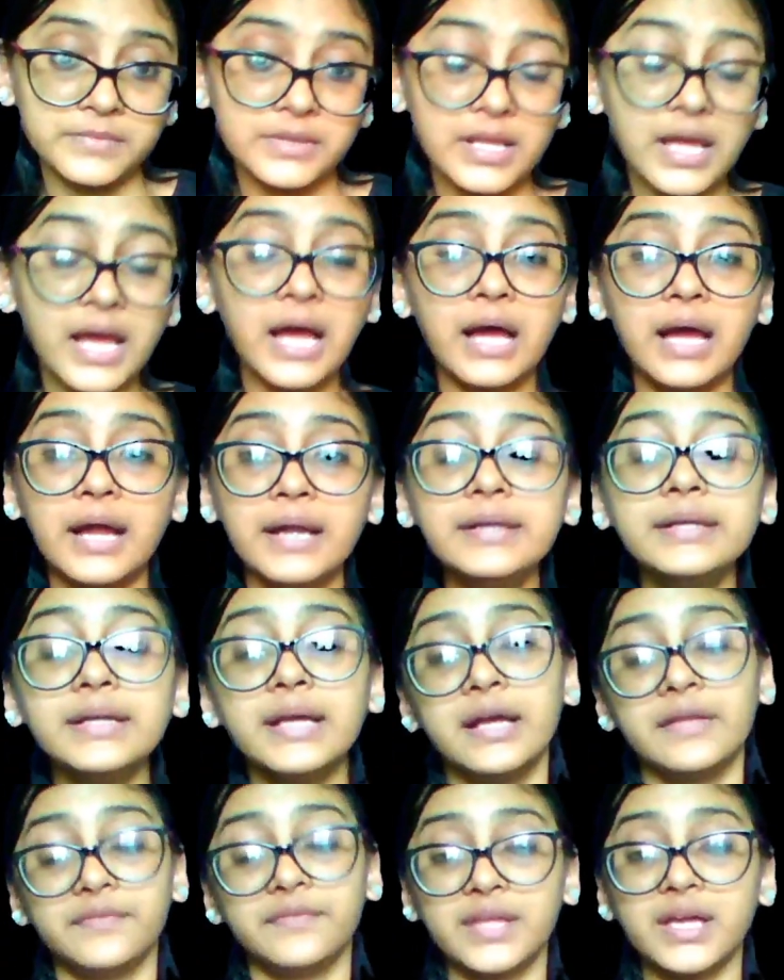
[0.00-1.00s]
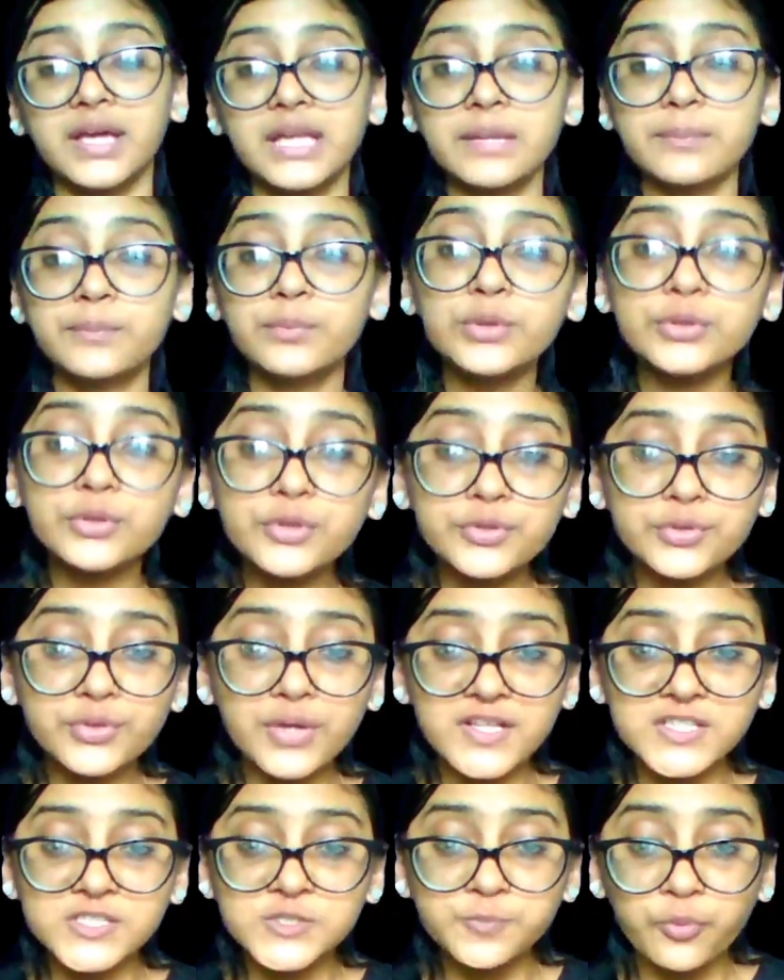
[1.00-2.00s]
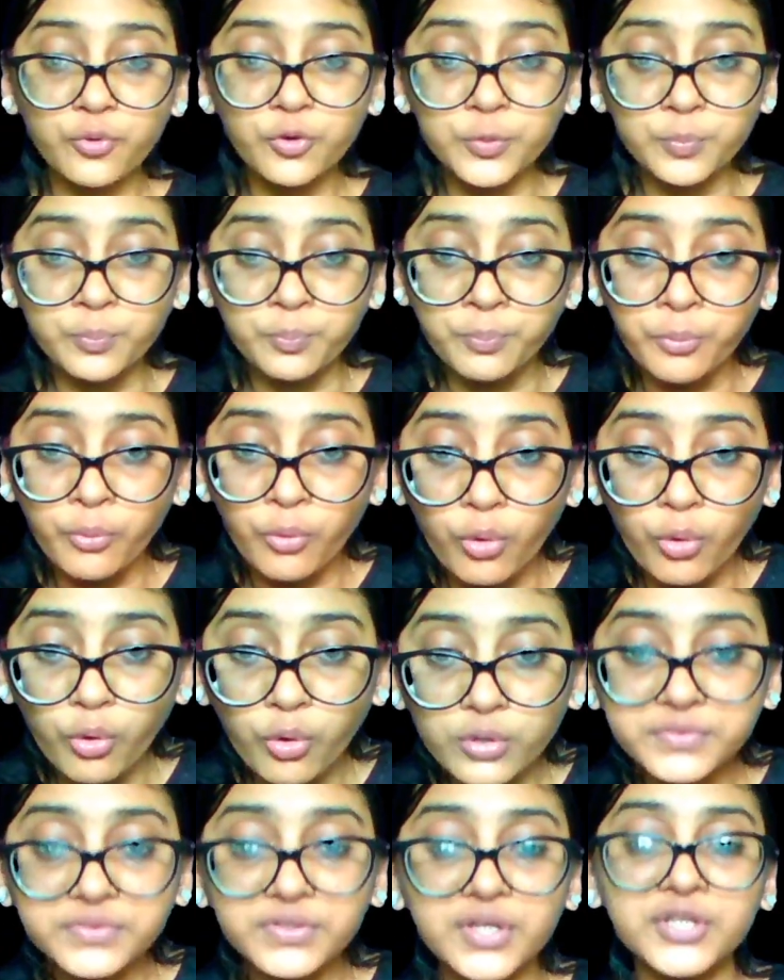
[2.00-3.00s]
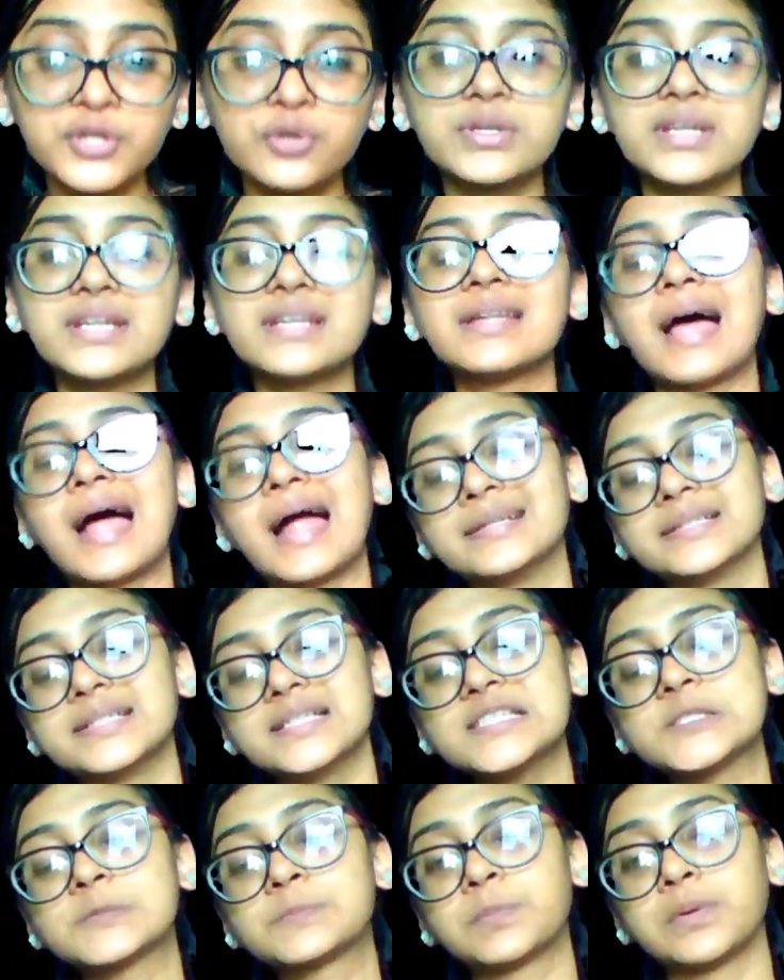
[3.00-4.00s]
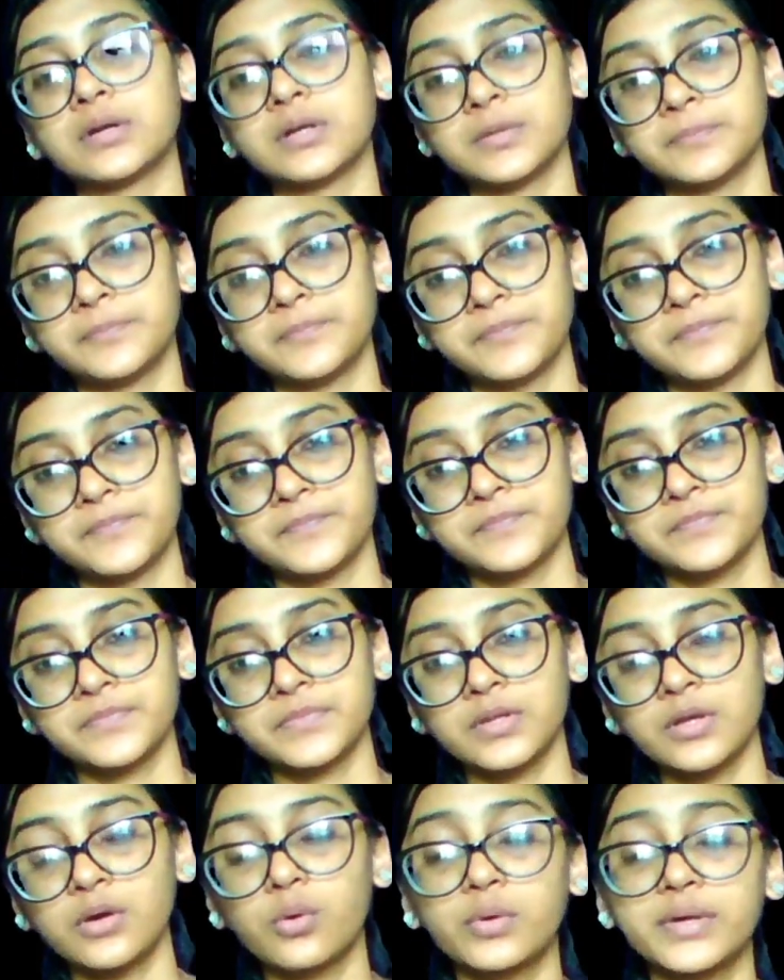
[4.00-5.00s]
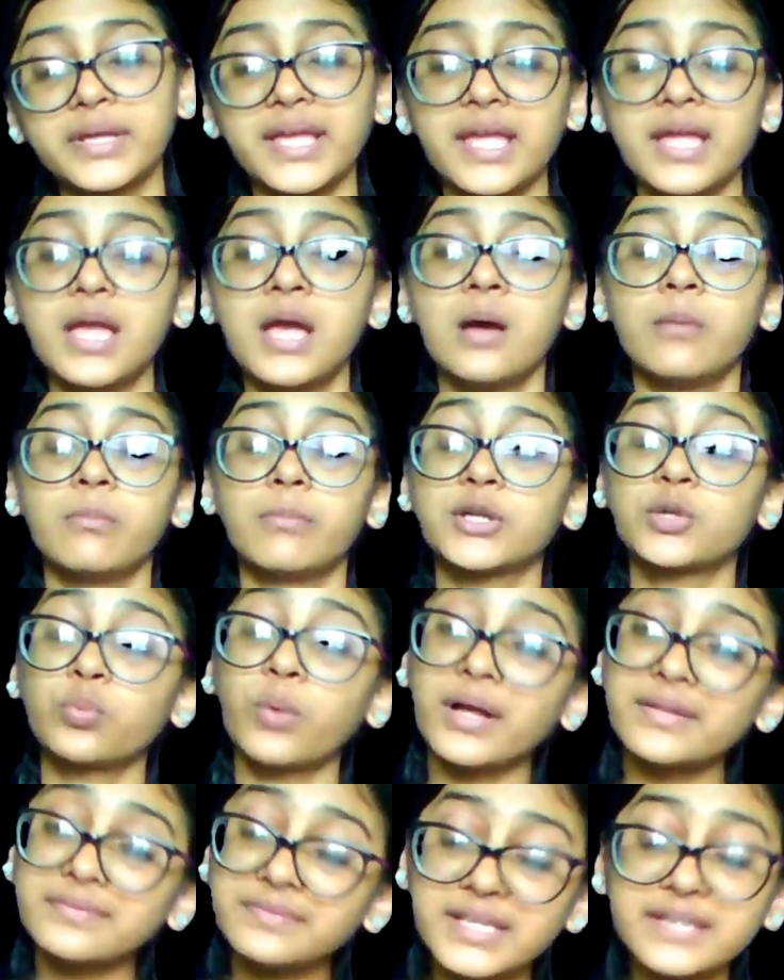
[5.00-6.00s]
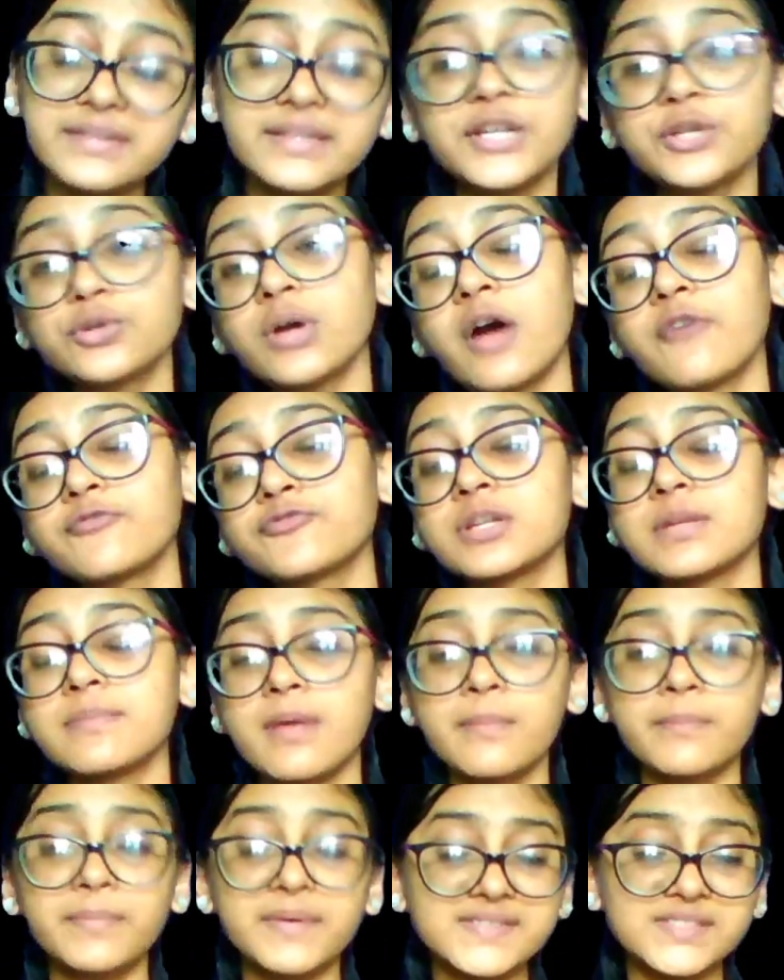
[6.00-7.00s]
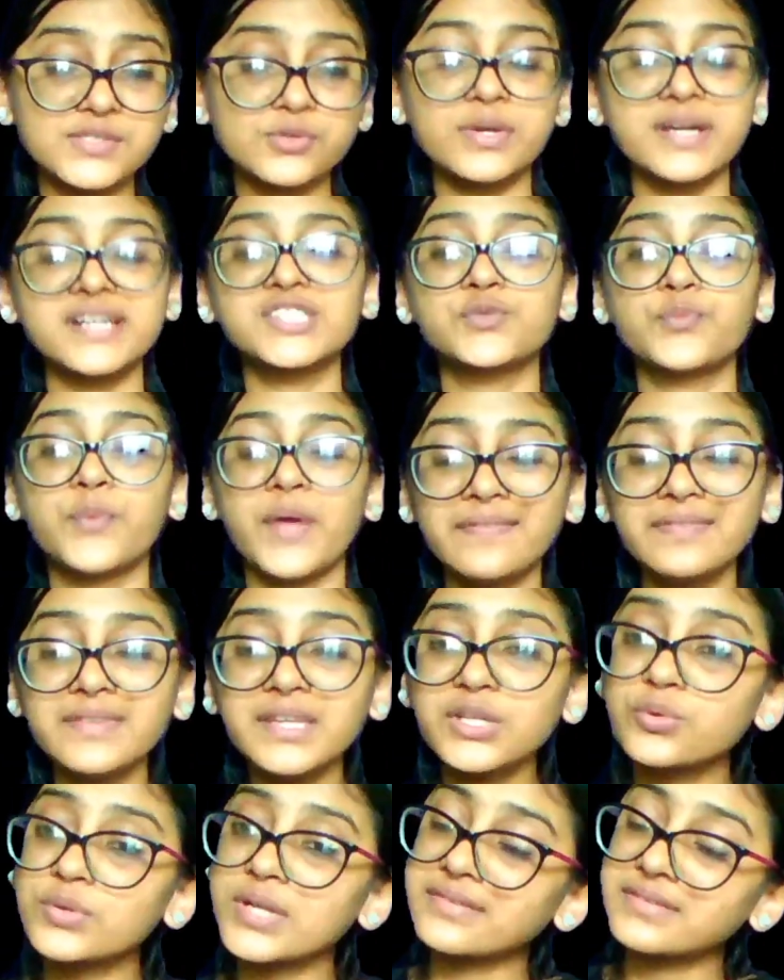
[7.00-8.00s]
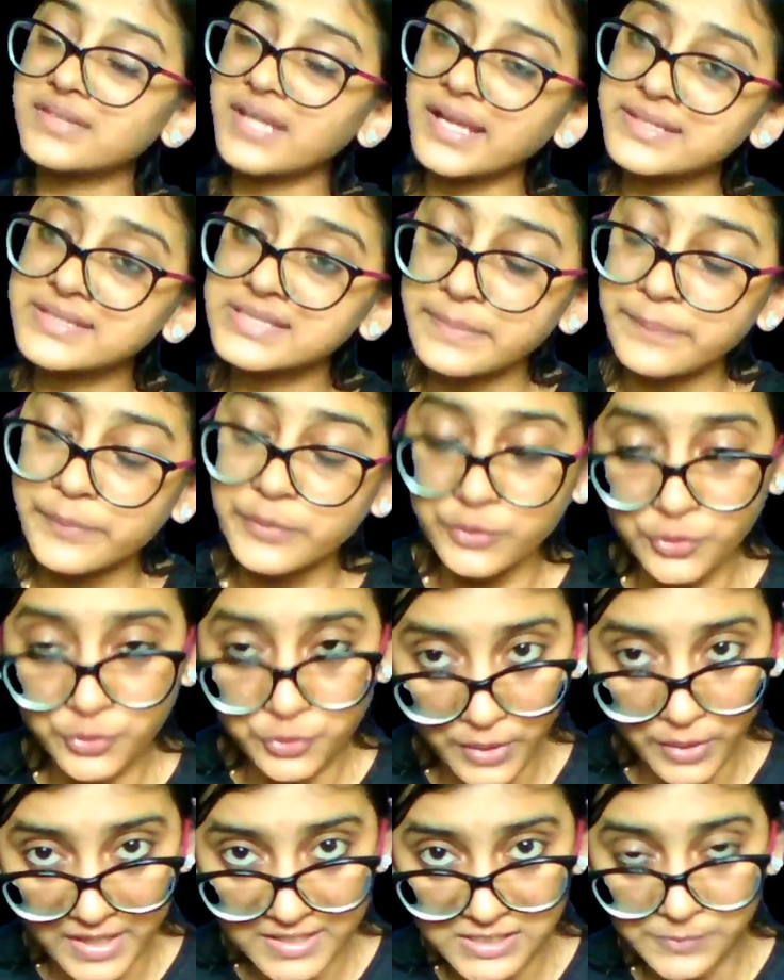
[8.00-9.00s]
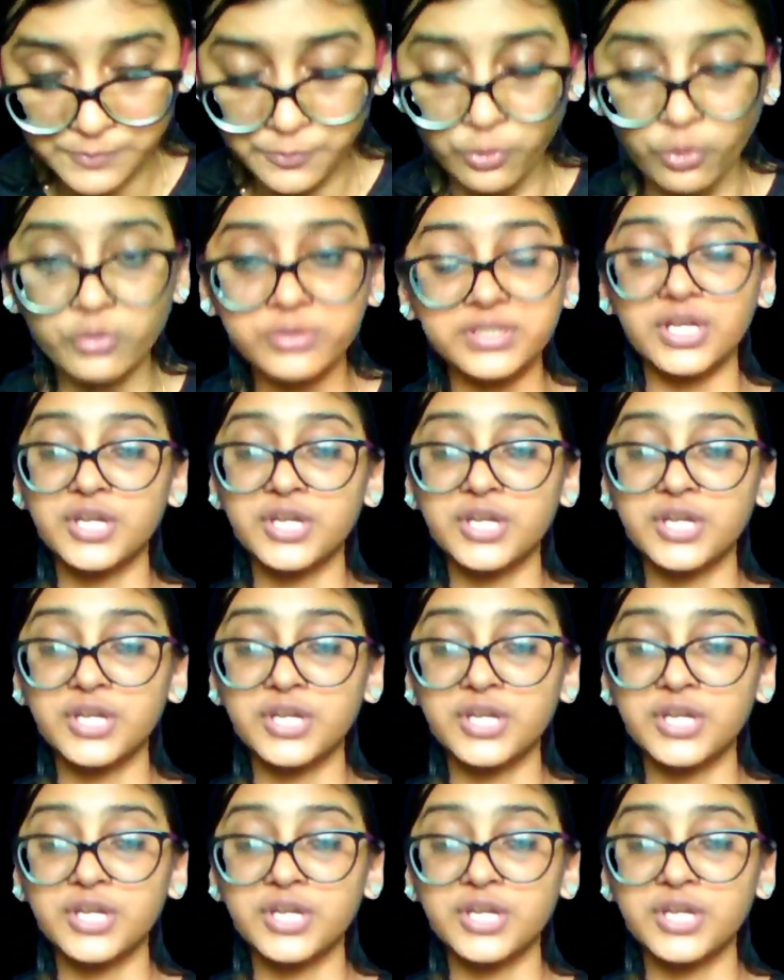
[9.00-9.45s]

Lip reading: and they are able to transport both urine and the sperm. Okay, but one thing that you have to remember, students, when the urethra is able to transport